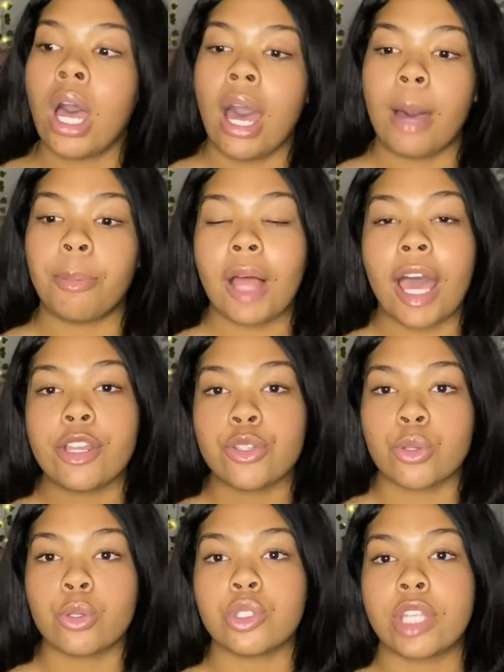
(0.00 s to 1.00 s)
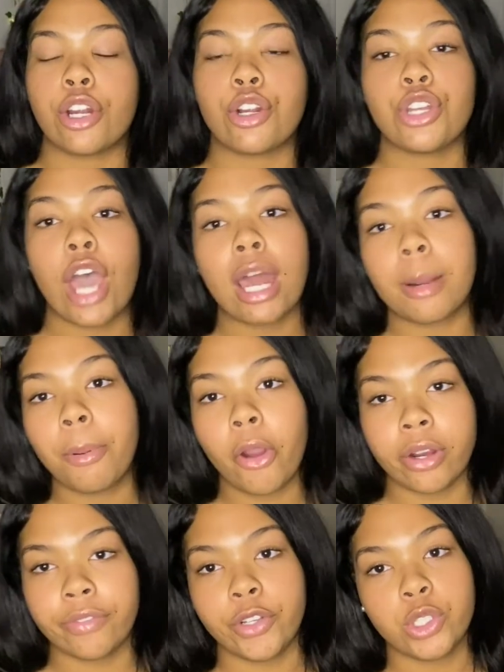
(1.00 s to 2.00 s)
apply to schools that are not a part
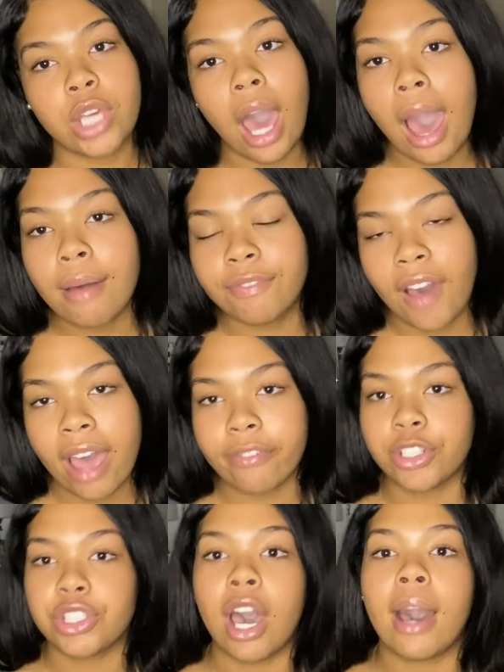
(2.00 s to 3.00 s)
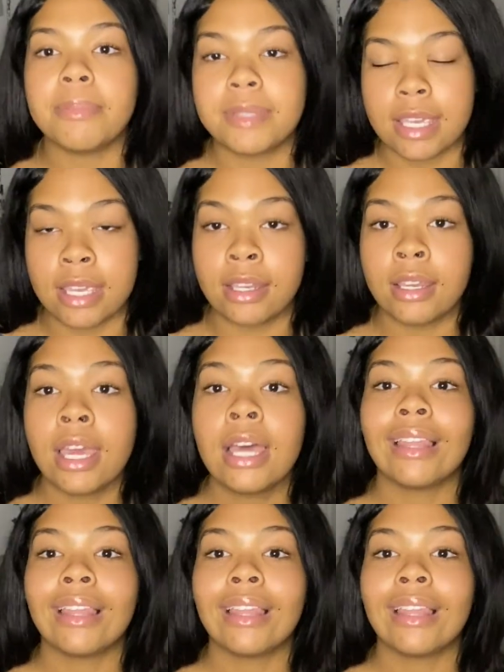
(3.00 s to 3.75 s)
of your top 5 or top 10.